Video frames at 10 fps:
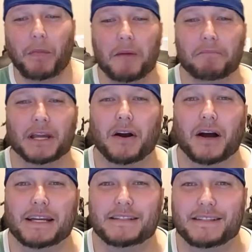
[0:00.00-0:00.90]
But
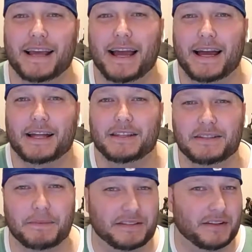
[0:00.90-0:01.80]
guys, this is
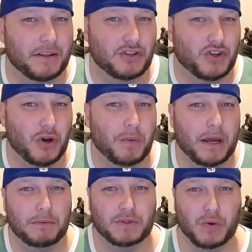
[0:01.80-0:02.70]
basically the show where
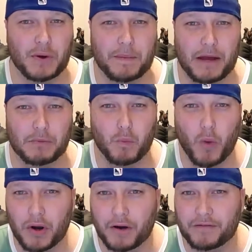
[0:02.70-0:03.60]
we talk about
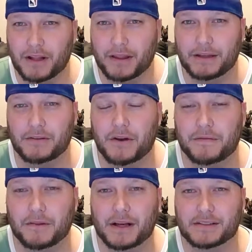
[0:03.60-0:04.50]
what I've collected over the
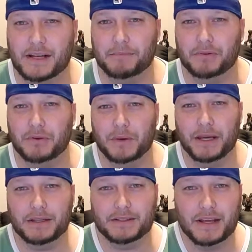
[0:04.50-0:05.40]
last couple of
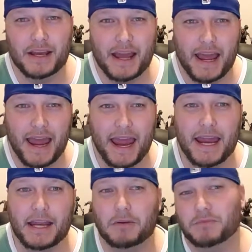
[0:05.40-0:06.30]
weeks,
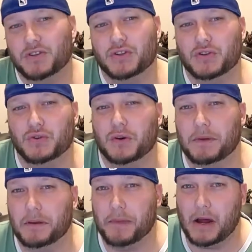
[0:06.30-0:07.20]
and I'm just going to talk a bit
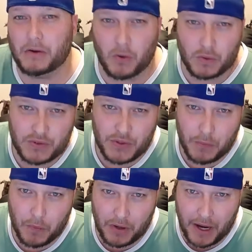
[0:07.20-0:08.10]
about also
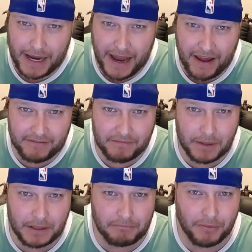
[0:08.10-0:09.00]
what I have
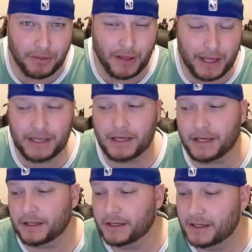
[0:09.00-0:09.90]
been
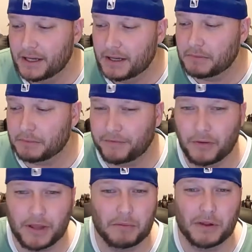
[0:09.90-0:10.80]
playing. But before
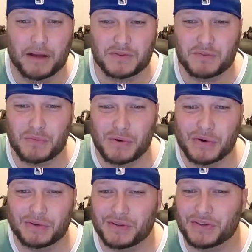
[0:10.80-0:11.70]
that, we'll have some more.
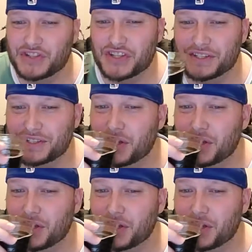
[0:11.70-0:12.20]
Cheers.